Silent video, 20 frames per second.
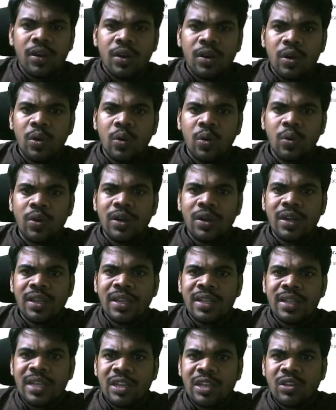No, it
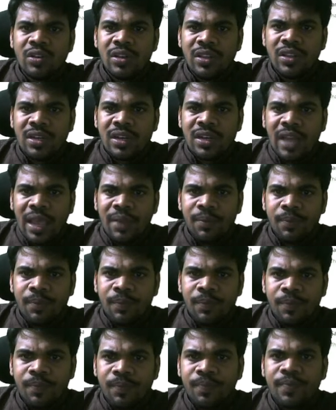is actually the
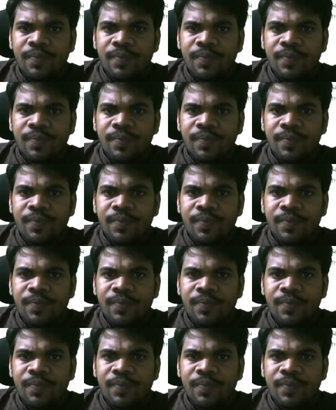time.